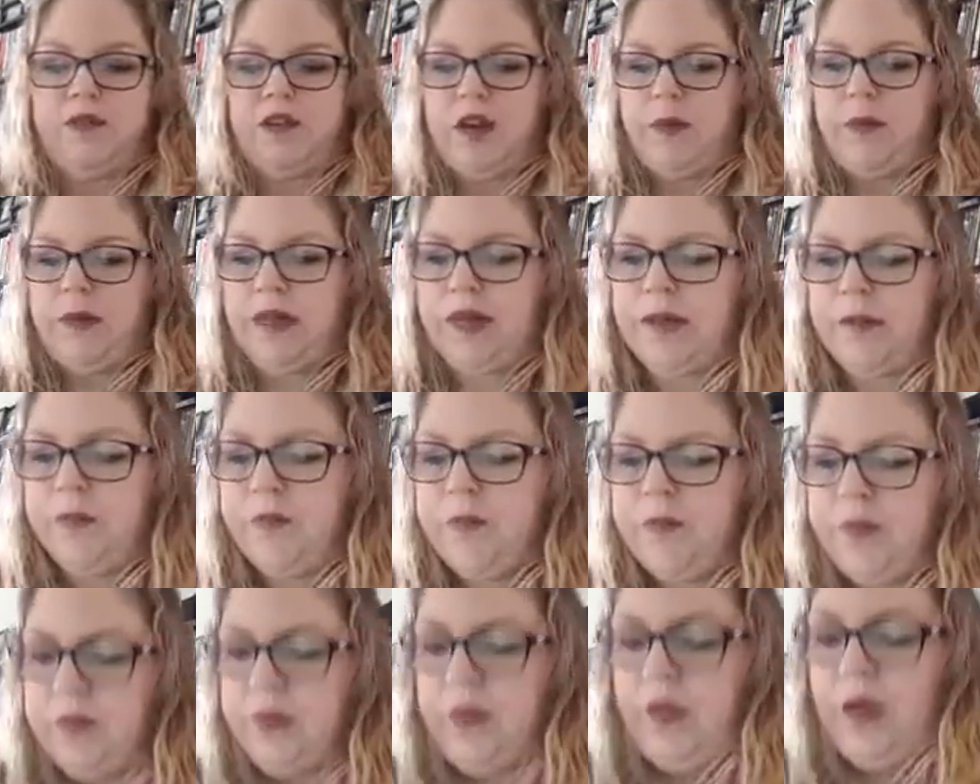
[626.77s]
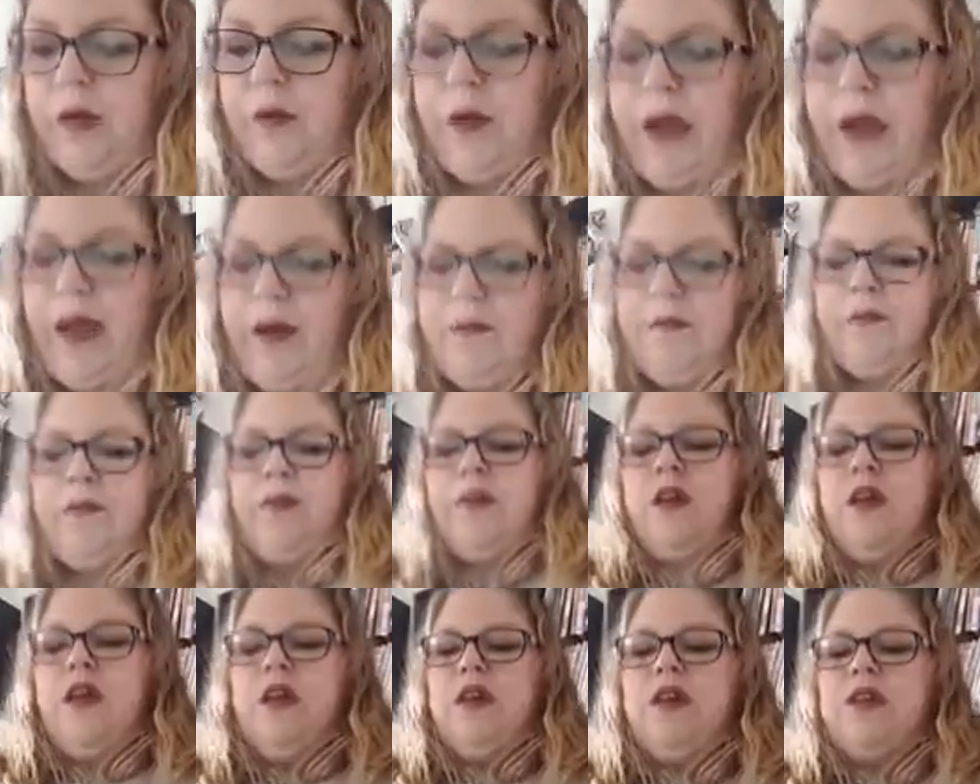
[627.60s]
topic. Okay,
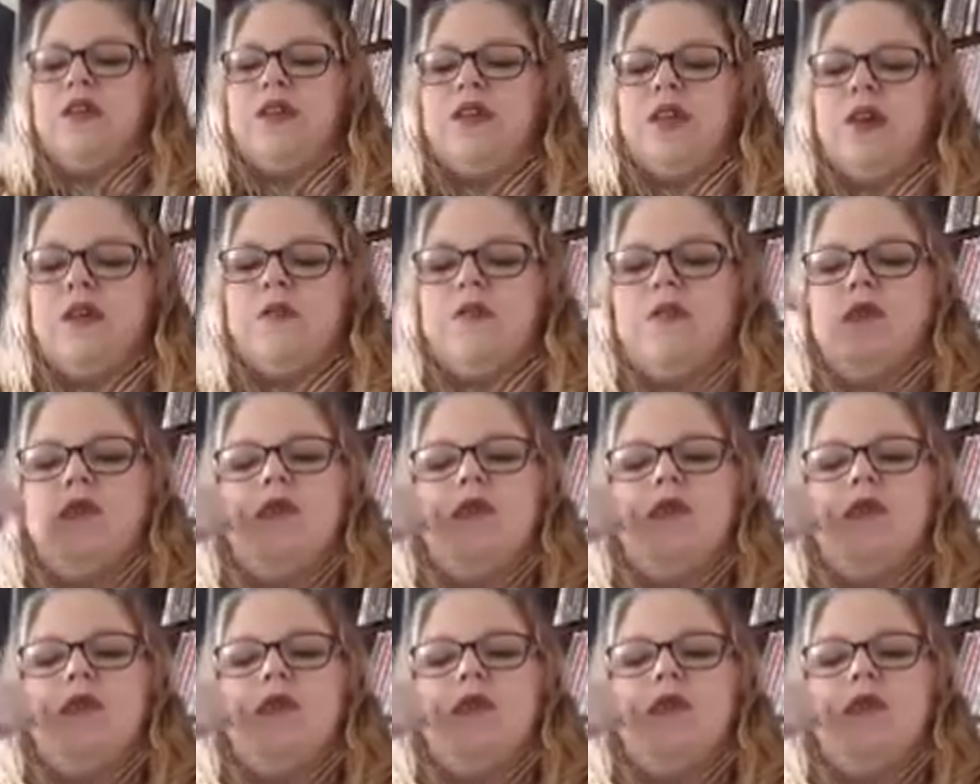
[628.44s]
so